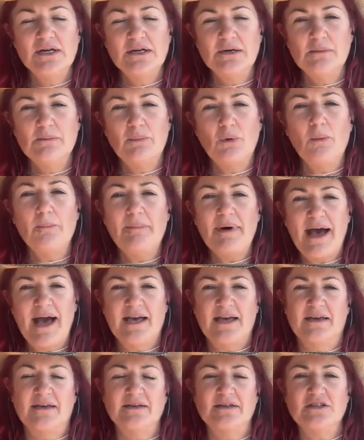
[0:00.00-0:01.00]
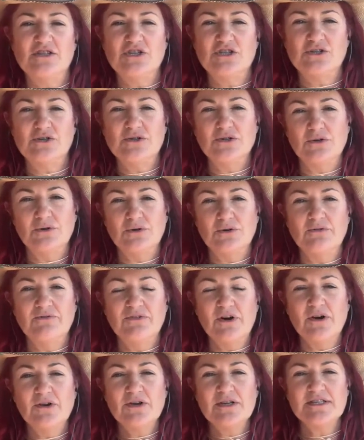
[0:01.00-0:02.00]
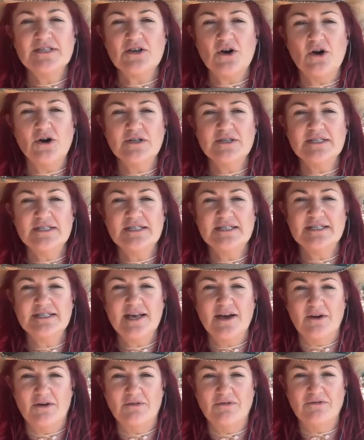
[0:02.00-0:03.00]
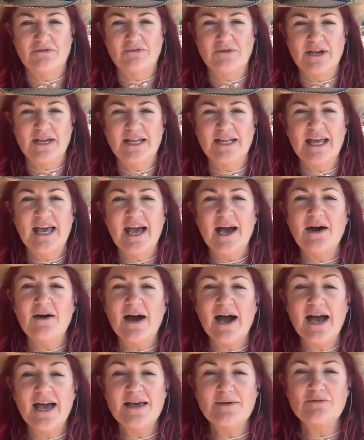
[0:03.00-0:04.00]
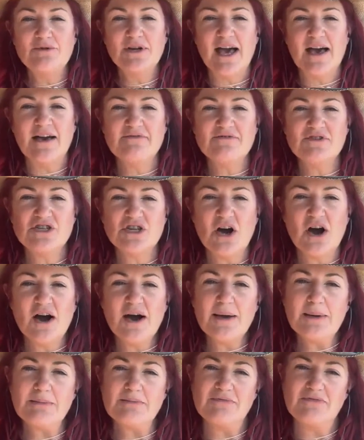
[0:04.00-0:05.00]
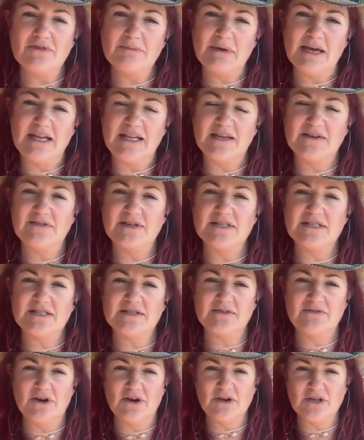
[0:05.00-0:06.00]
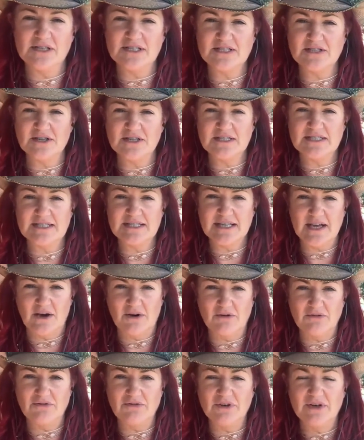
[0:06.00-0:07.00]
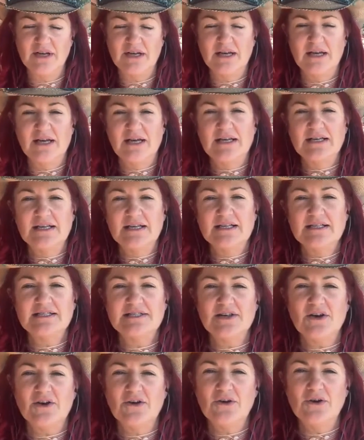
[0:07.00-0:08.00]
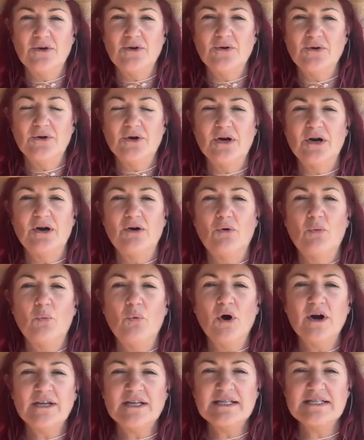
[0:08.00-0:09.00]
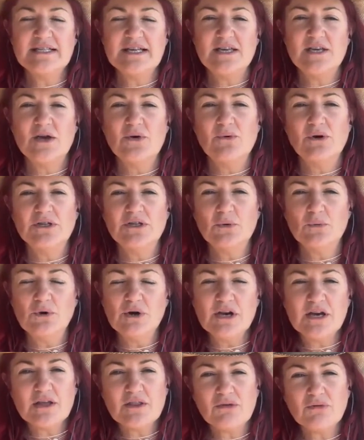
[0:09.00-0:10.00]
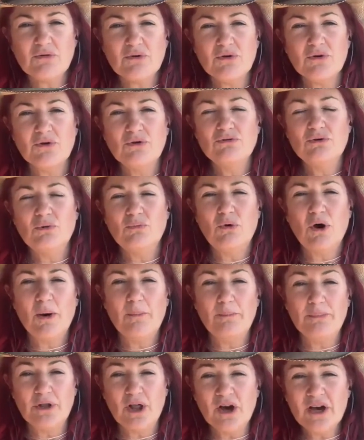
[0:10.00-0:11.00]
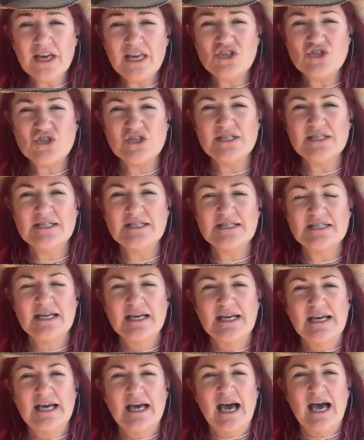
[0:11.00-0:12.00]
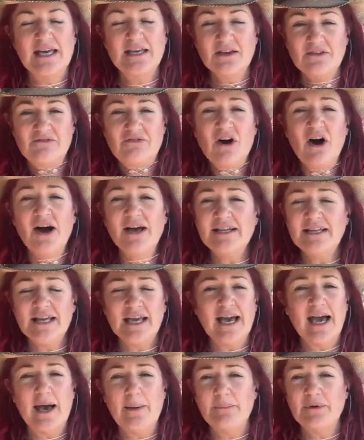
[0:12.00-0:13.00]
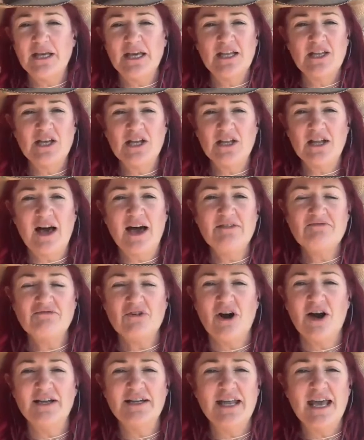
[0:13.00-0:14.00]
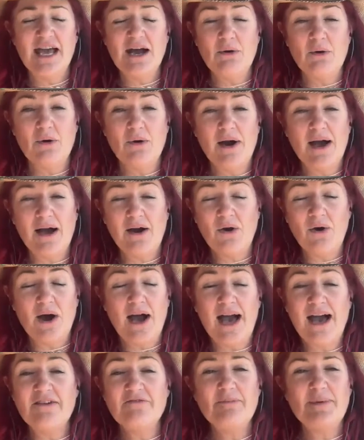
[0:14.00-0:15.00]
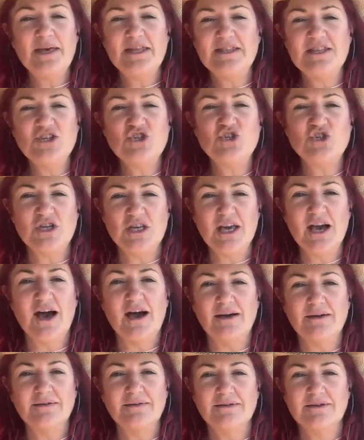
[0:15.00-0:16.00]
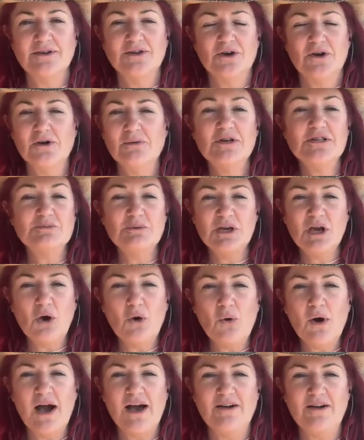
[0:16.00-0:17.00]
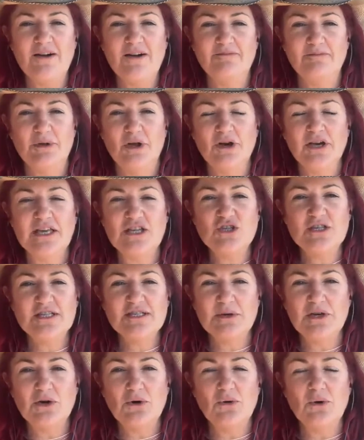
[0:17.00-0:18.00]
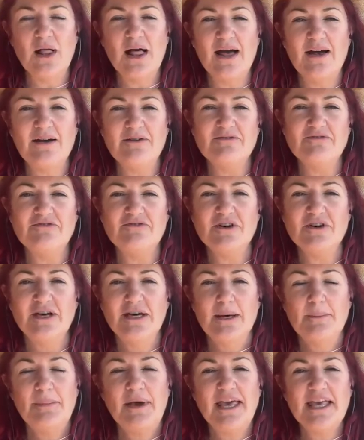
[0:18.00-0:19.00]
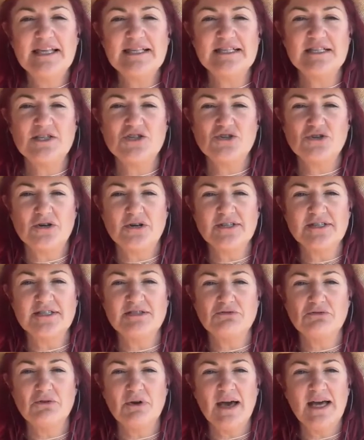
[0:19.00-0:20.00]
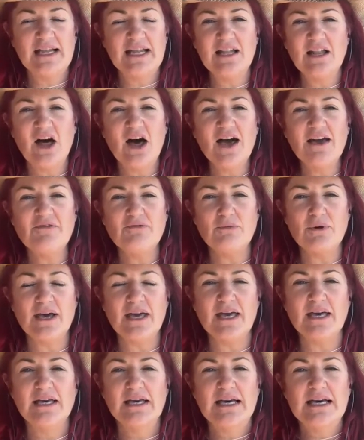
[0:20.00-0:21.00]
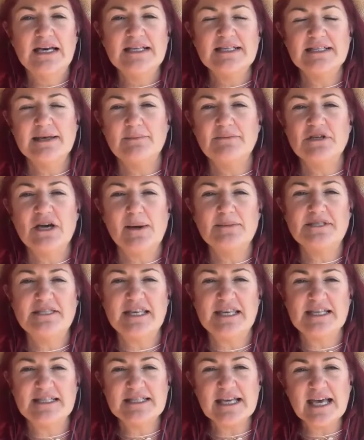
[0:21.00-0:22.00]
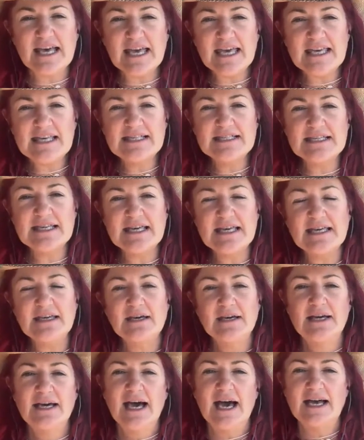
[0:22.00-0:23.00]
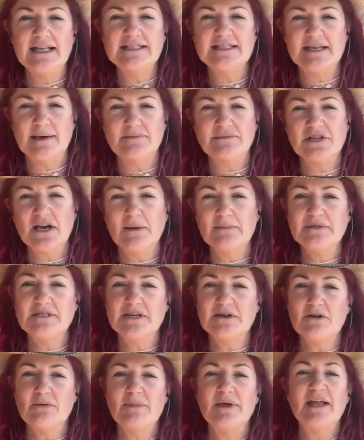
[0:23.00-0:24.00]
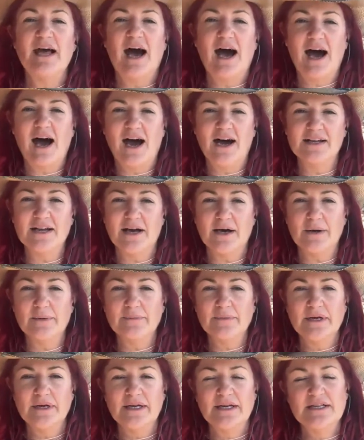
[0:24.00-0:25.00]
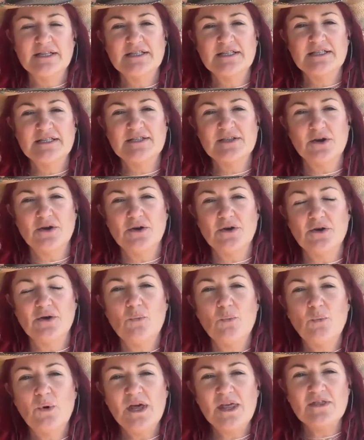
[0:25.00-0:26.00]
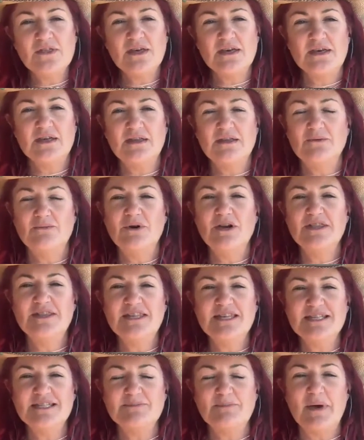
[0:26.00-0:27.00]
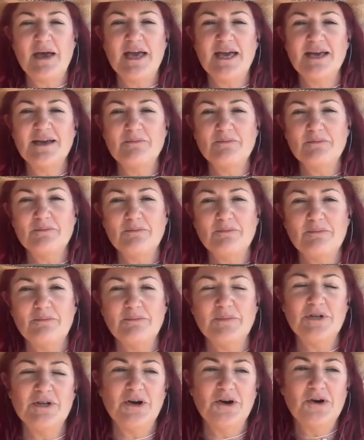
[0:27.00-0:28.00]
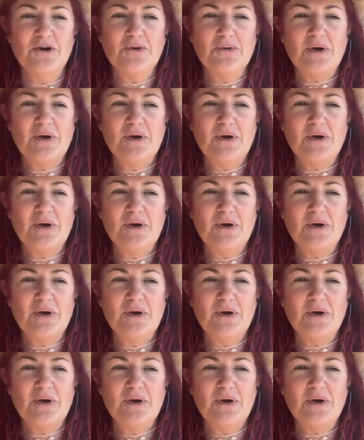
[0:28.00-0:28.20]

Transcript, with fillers: brought back to focus on self. We are now able to have time for many of us to focus on self. So, what is it you want to work through? What blockages are you finding are happening in your life right now or, or have been this year? You know, because we all have blockages, we all have peaks and troughs throughout our life where sometimes things are easy and sometimes they're a bit harder. So with with this being, you know,